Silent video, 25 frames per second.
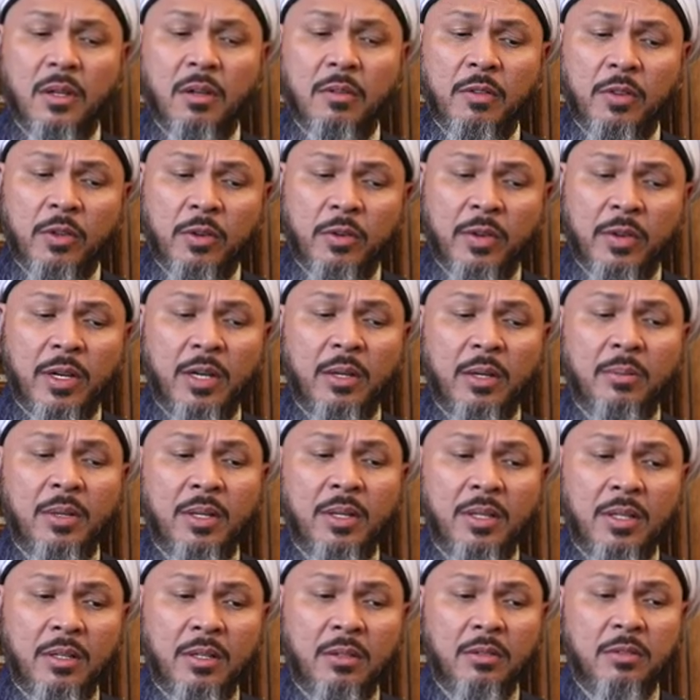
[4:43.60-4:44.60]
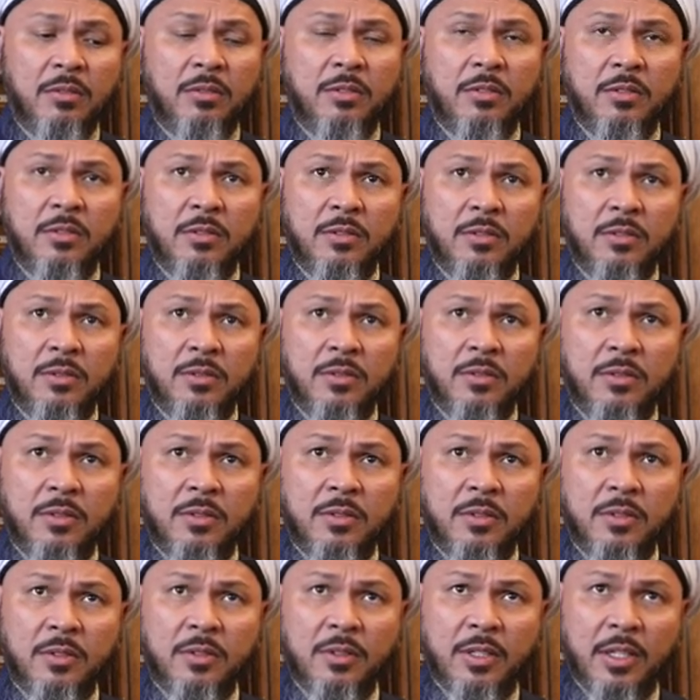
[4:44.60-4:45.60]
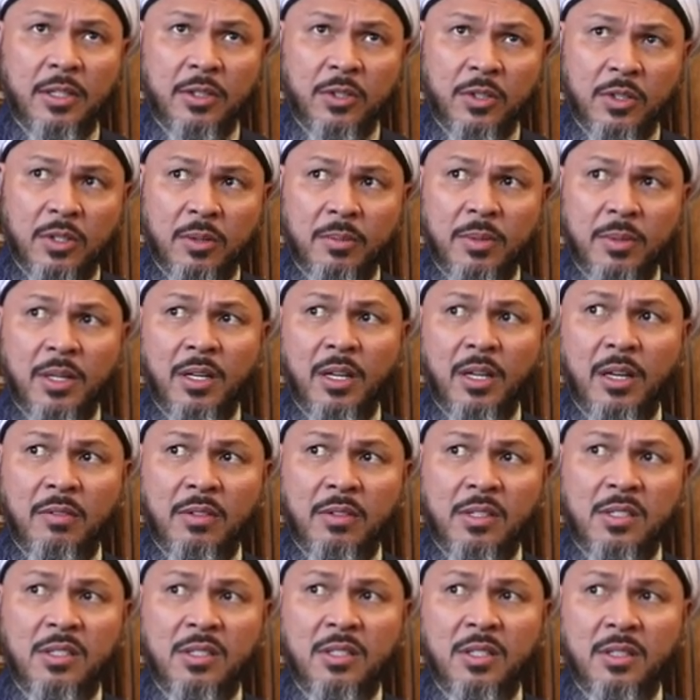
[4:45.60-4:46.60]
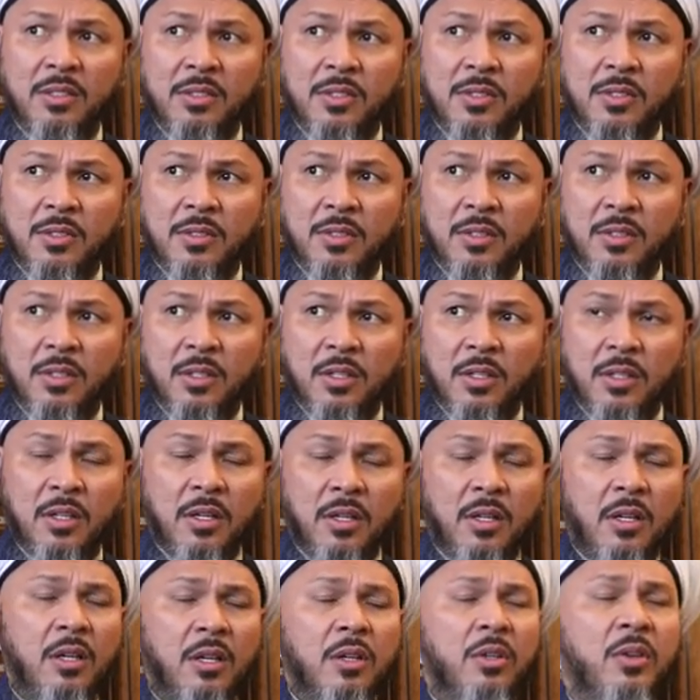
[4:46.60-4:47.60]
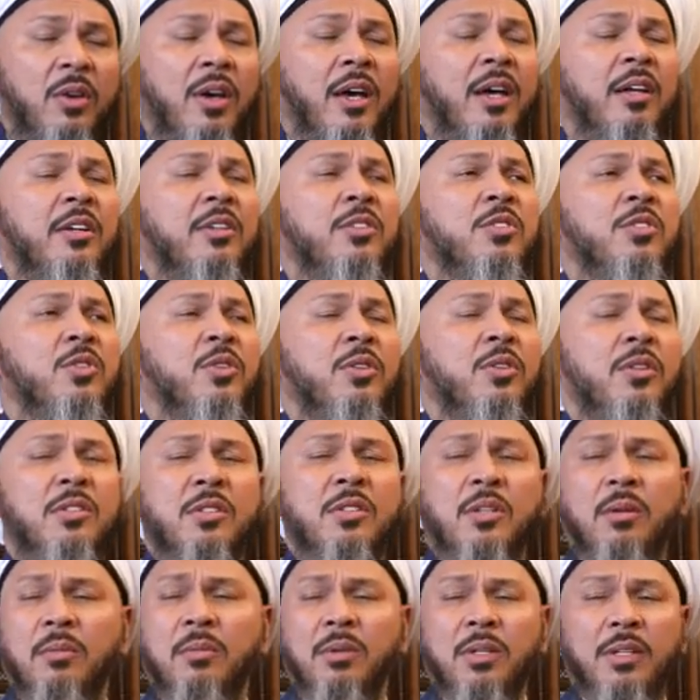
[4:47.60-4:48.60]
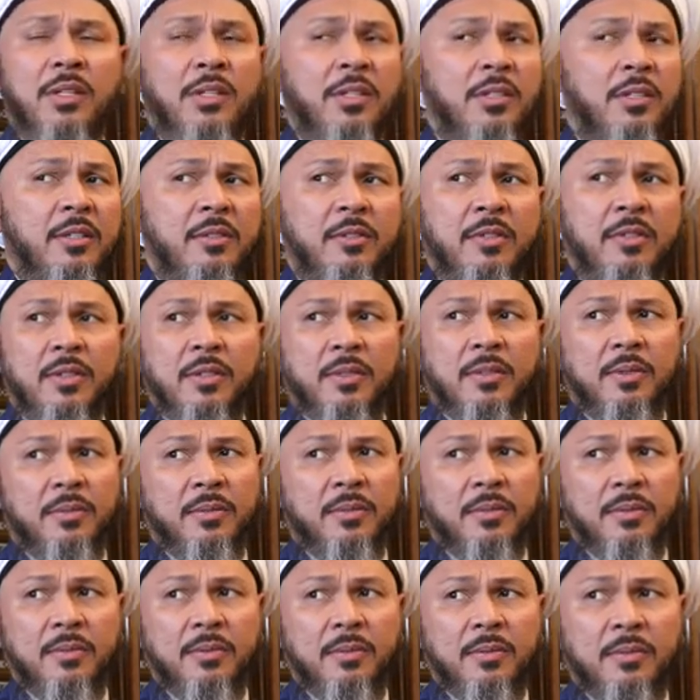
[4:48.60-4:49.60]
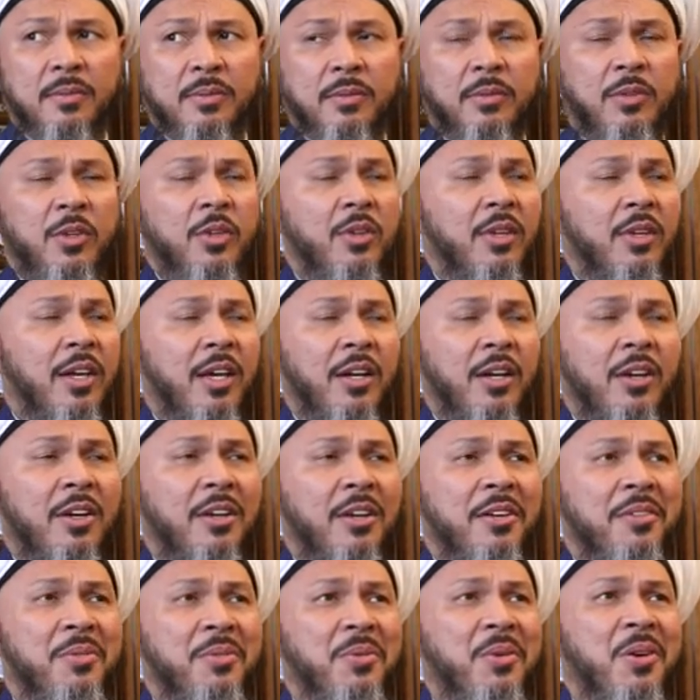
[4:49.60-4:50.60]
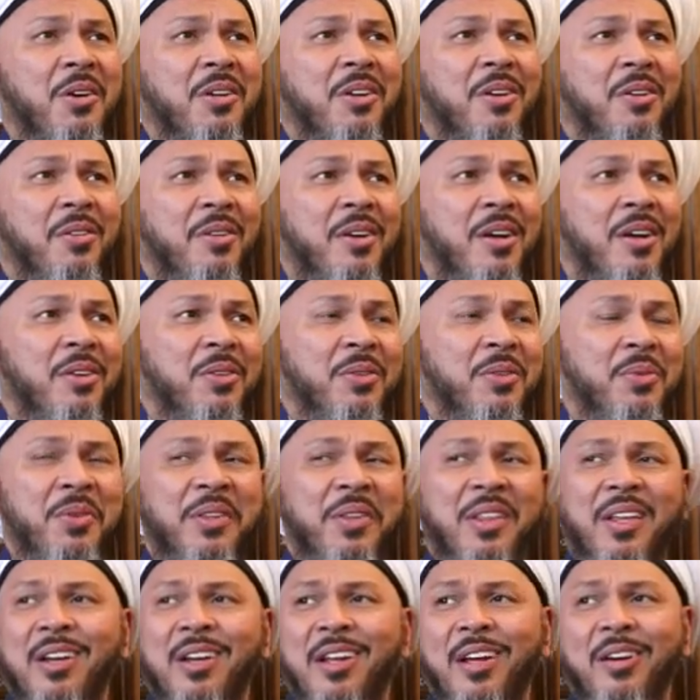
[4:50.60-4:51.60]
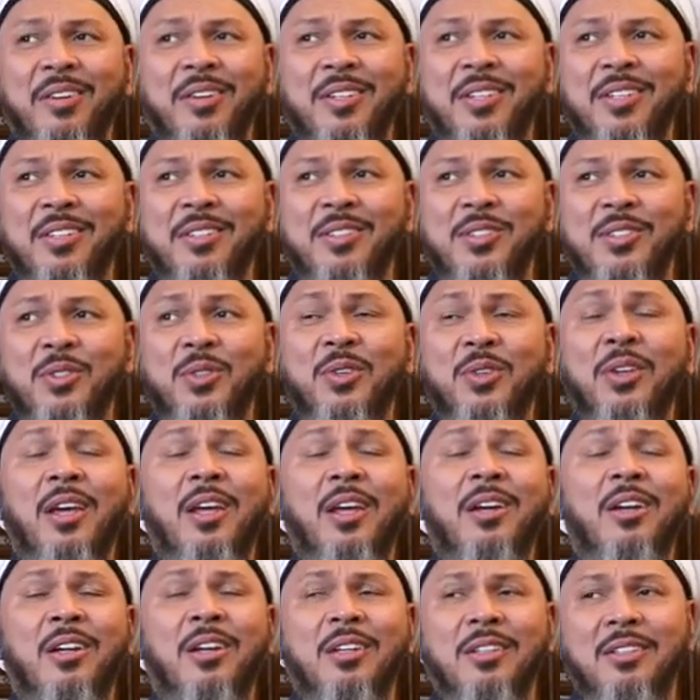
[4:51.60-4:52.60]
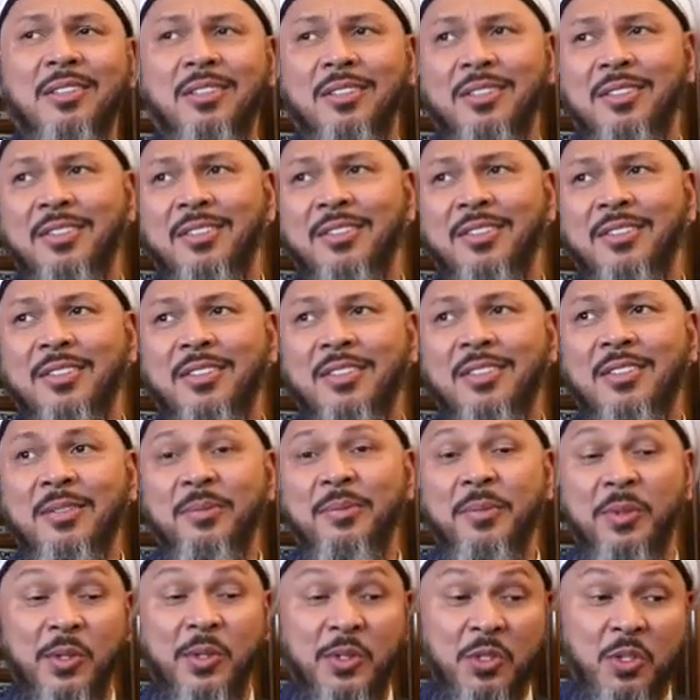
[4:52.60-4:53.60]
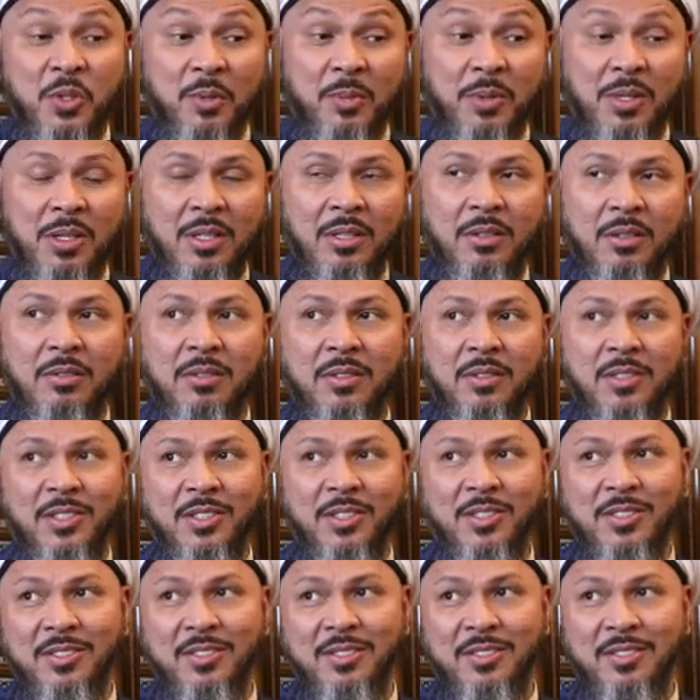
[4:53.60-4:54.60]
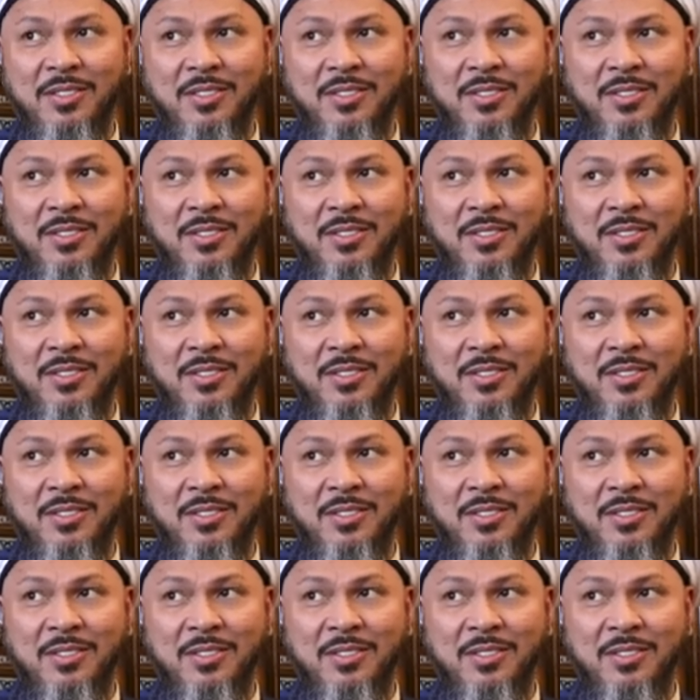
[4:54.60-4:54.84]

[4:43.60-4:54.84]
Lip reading: If you really believe that you commit heavy sins, your attitude is completely different. You cannot walk around with that arrogance. You cannot, because you believe it is.